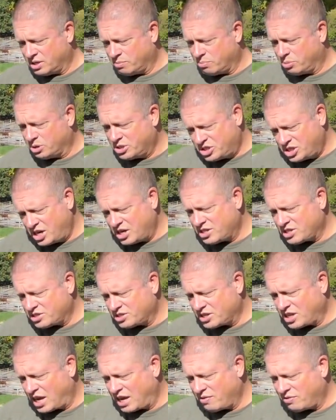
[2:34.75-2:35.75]
But Jesus
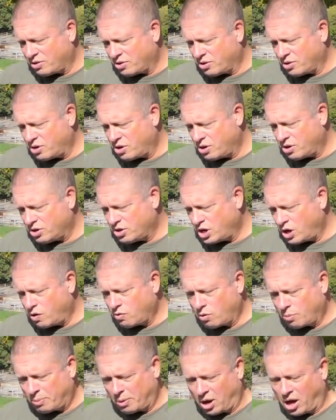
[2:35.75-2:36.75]
gave her no
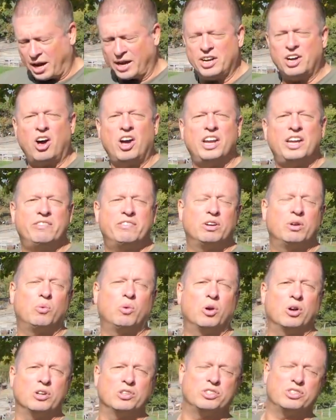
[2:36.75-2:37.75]
reply, not even a
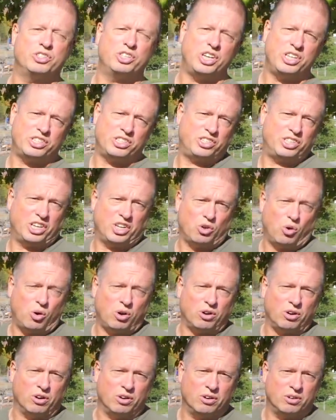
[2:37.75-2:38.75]
word. So Jesus ignored
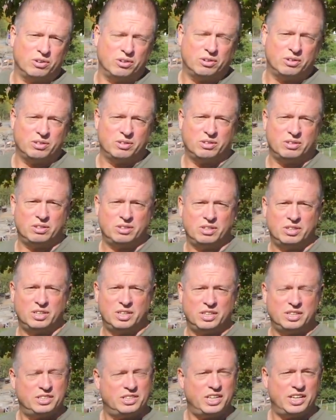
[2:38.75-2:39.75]
her,
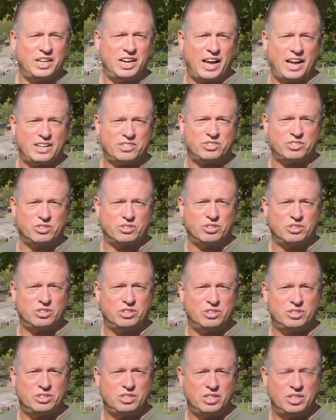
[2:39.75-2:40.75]
didn't answer.
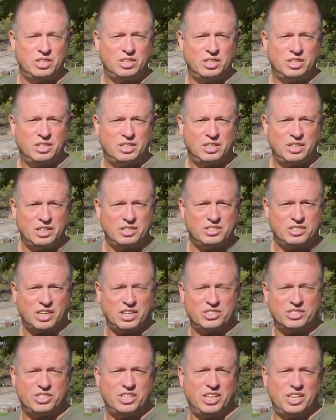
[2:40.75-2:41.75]
It
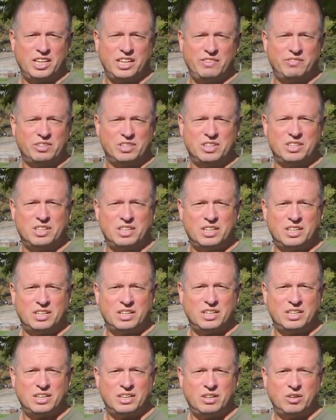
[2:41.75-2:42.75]
says, didn't even
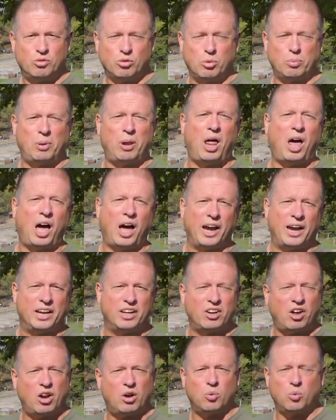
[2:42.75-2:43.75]
reply,
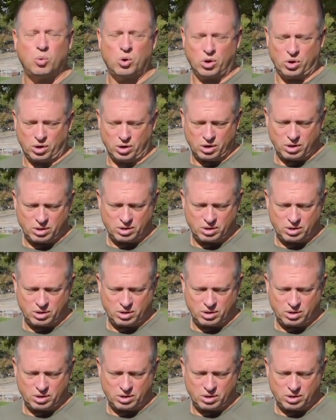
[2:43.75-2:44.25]
not a word.